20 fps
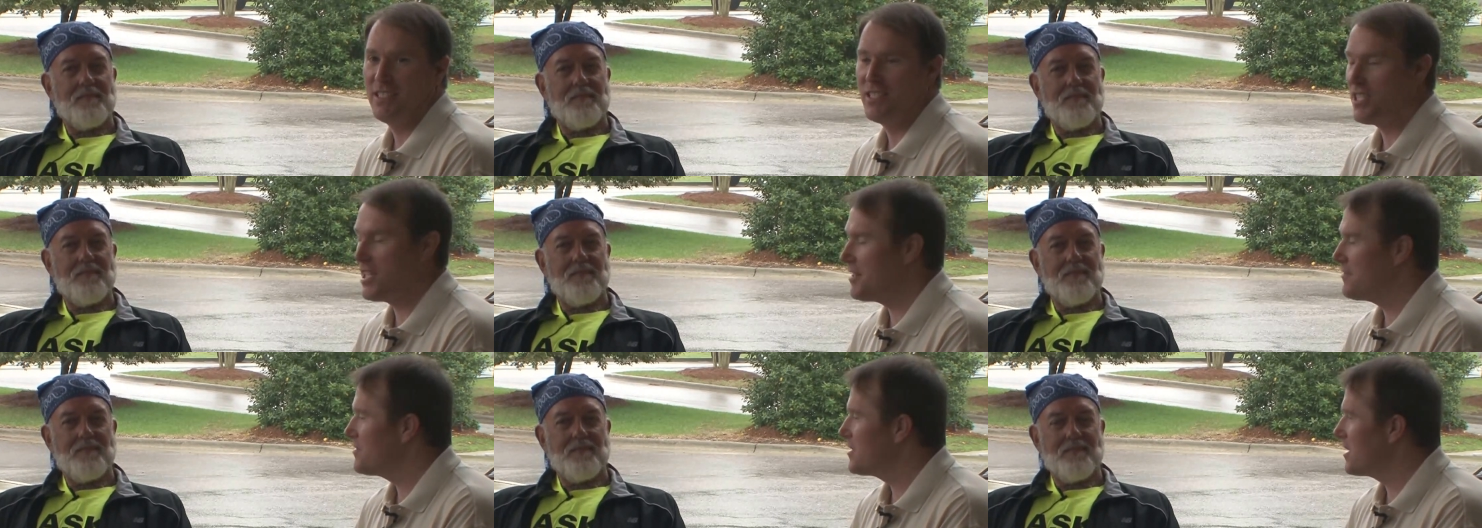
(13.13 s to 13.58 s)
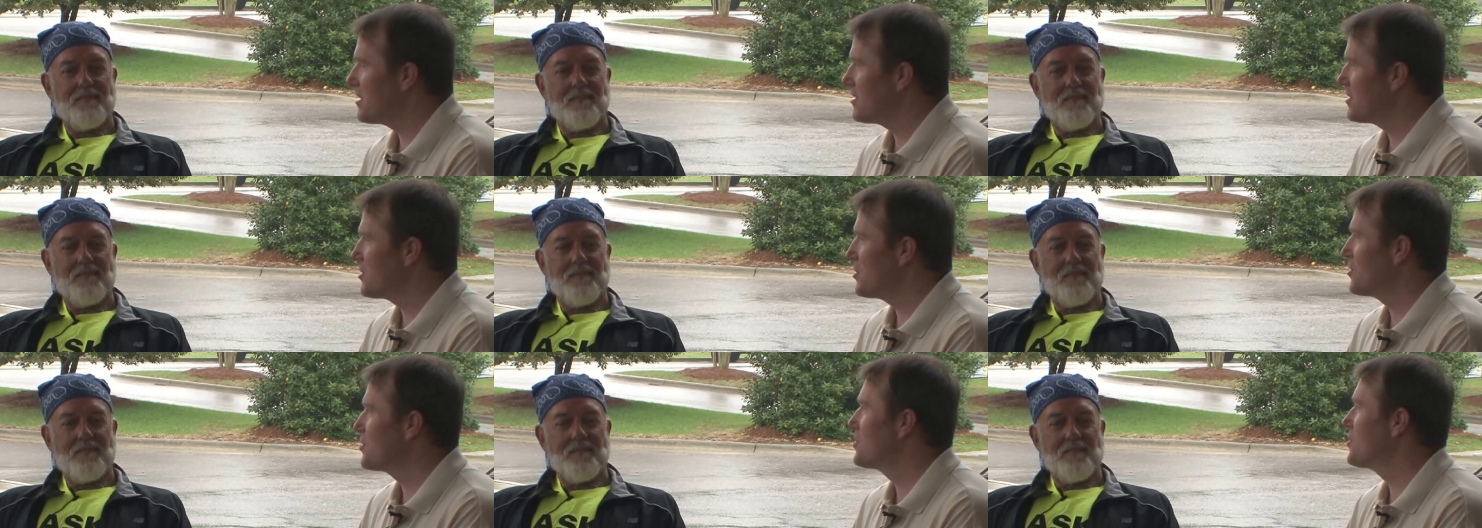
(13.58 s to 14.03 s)
Speaker 1: Jeff, tell
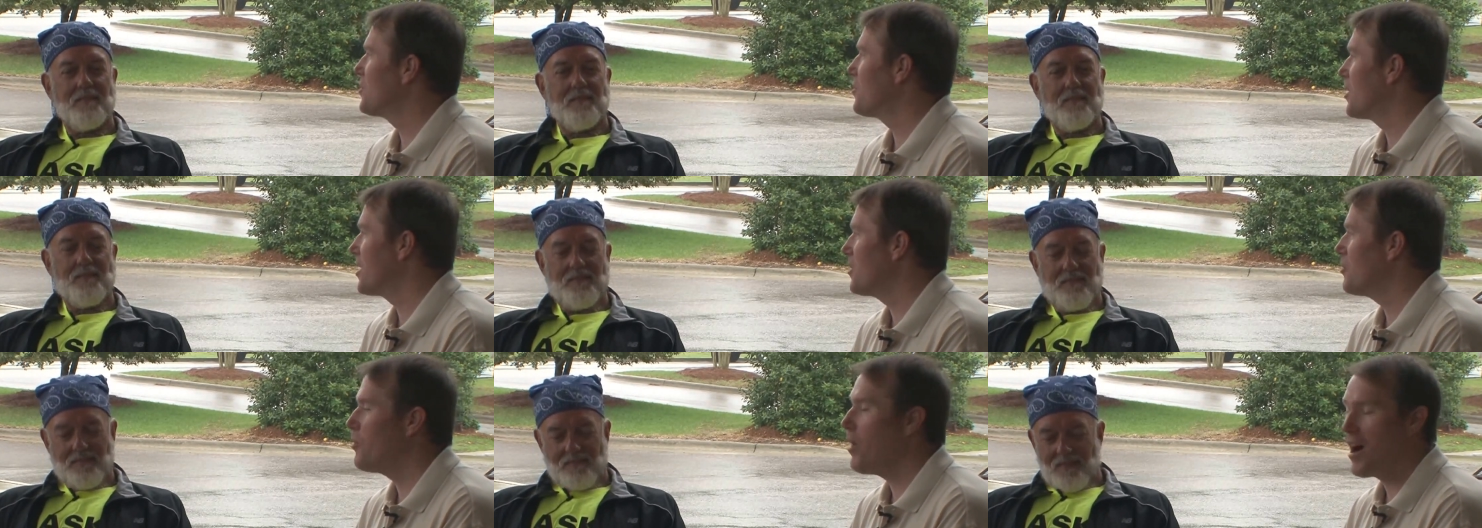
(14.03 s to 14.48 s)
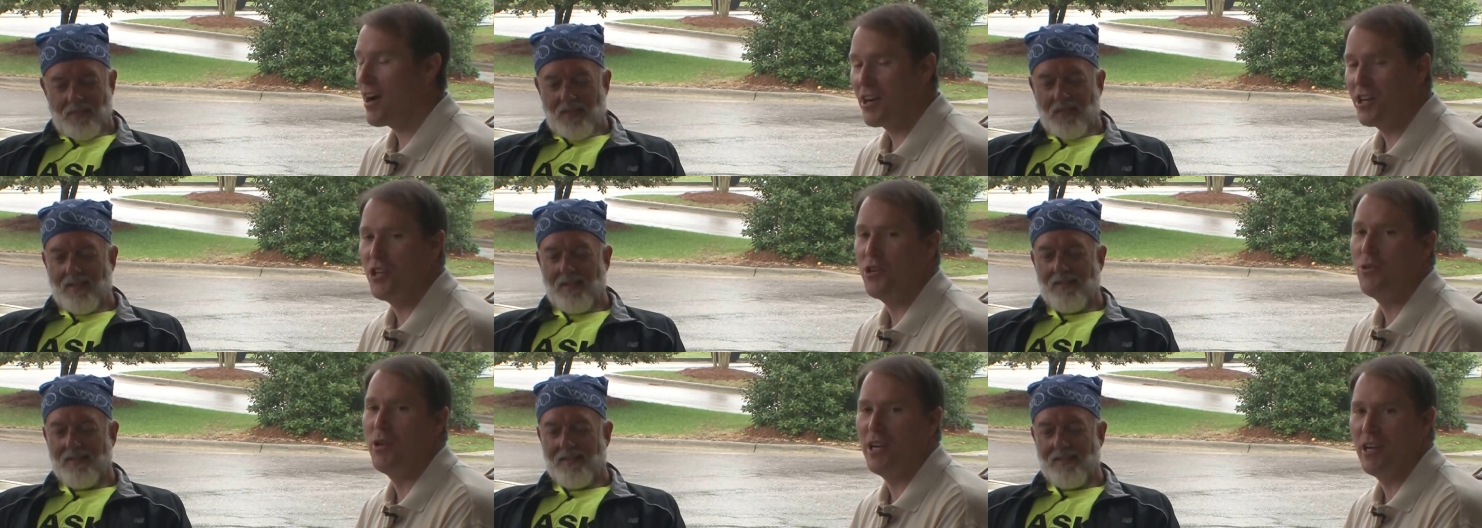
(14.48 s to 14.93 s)
us your story. Why
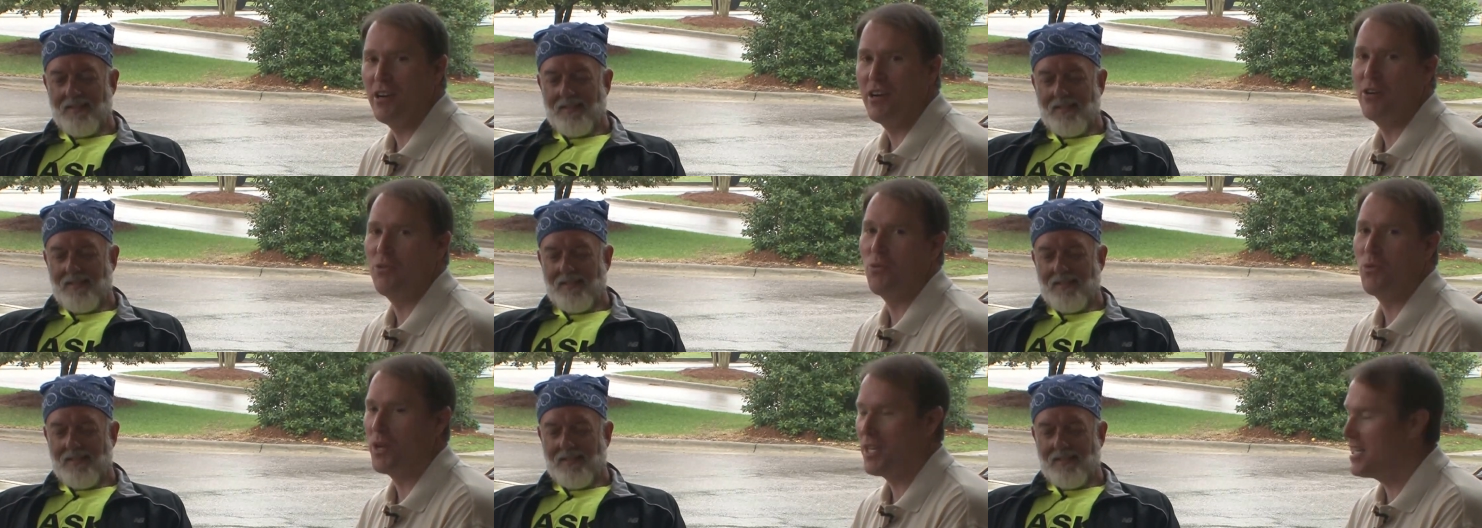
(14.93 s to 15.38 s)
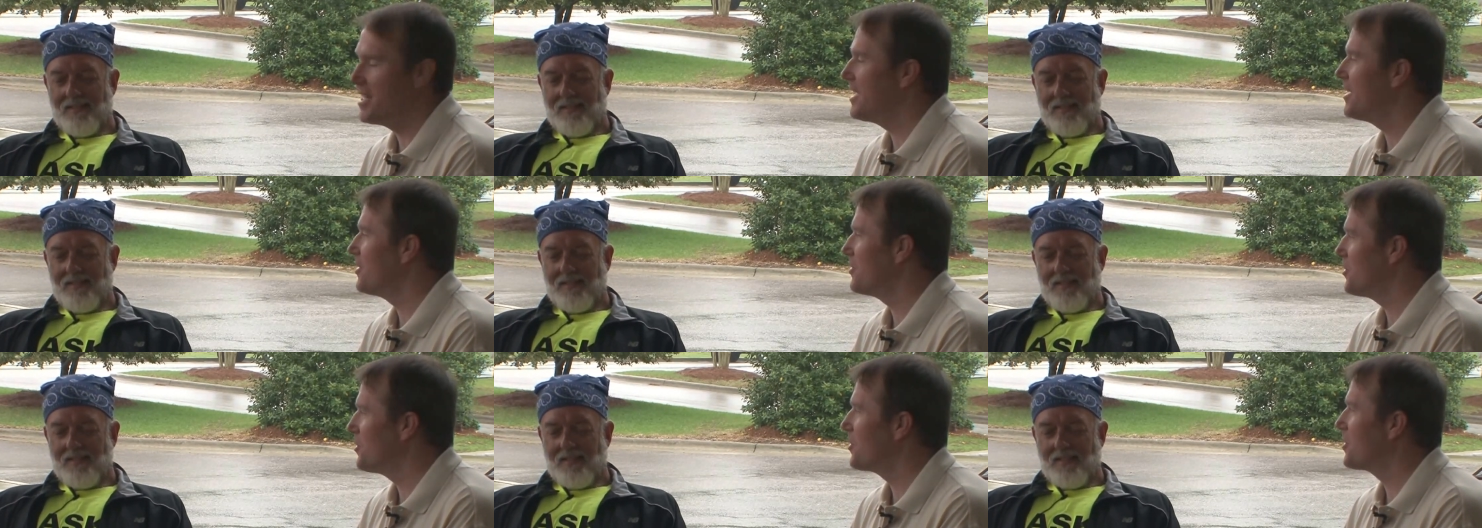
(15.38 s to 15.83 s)
are you here in
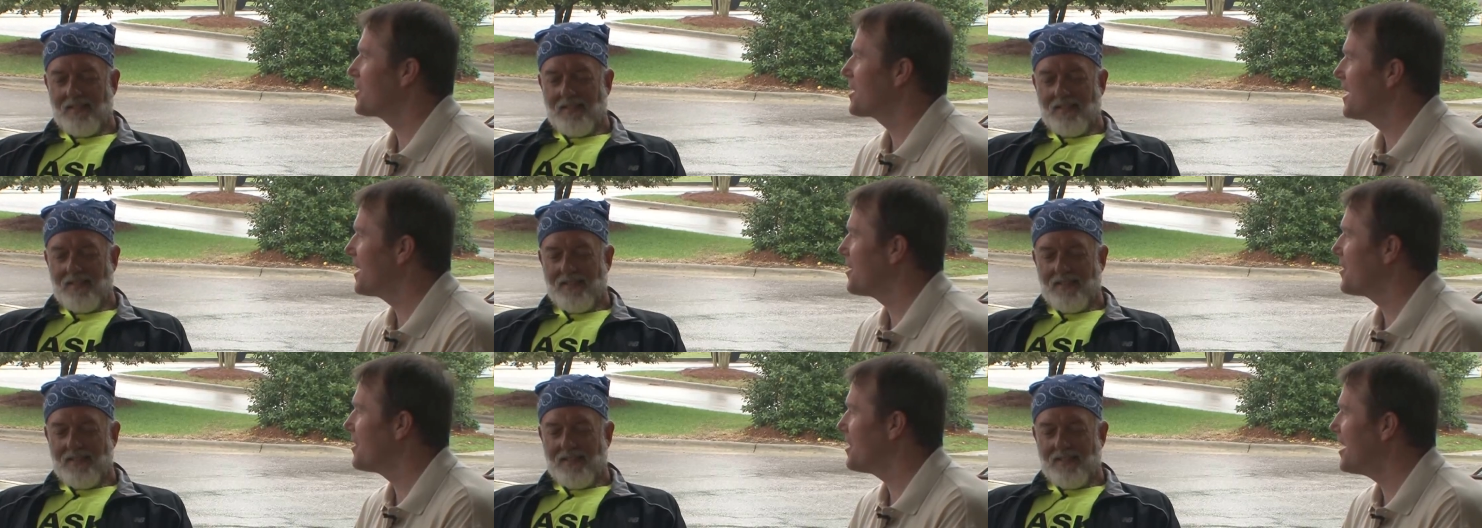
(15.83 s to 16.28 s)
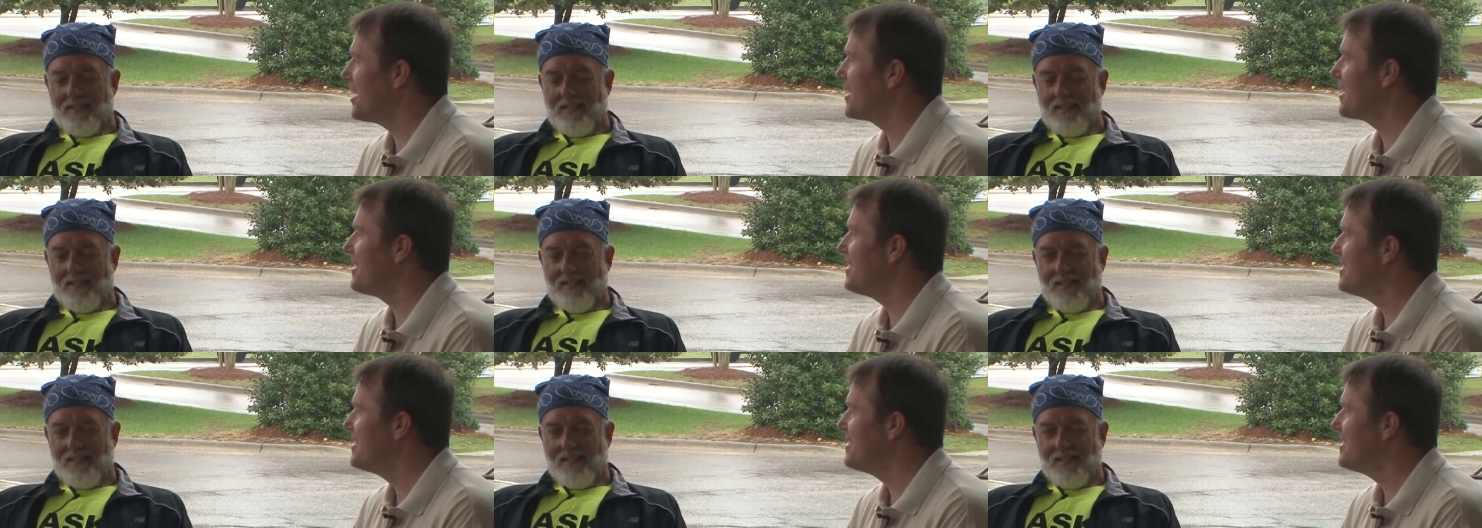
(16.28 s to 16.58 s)
Wendell, North Carolina?